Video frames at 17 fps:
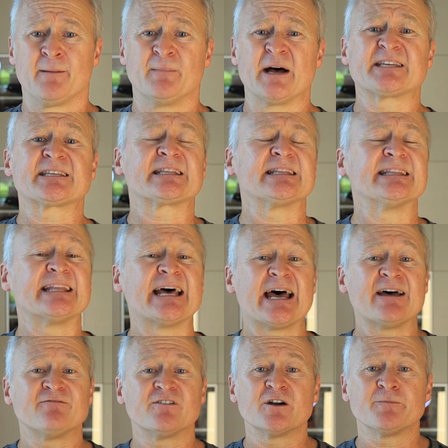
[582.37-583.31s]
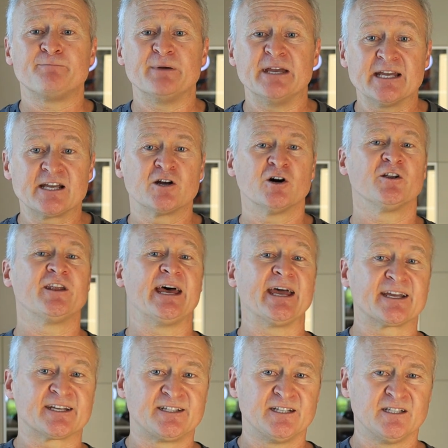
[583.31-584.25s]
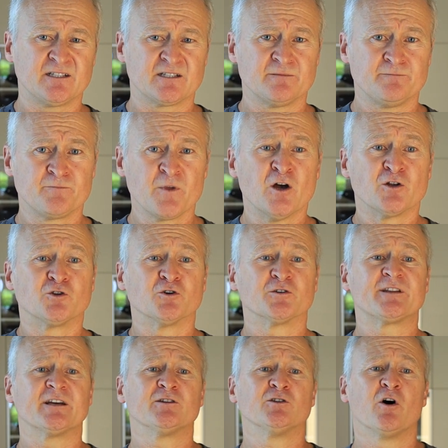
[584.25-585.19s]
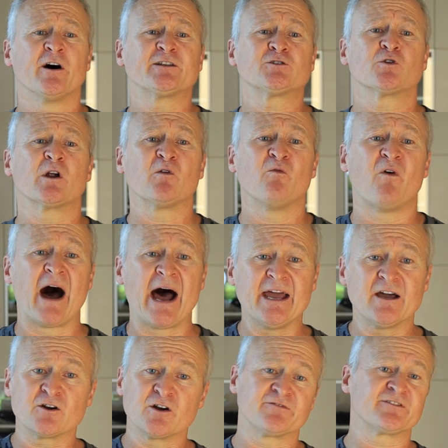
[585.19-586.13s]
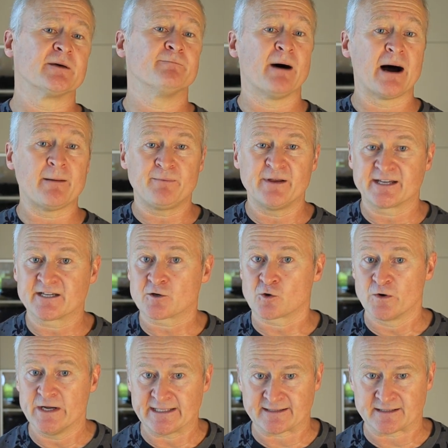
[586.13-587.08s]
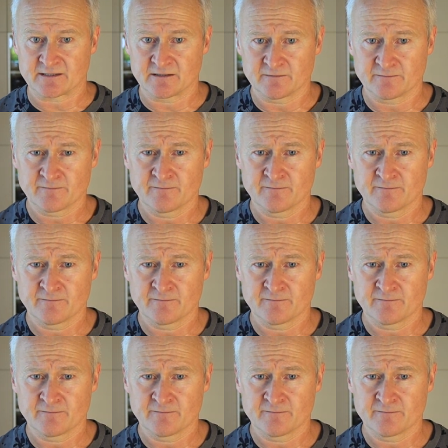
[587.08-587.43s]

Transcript: must never be connected to the neutral wire of the public grid.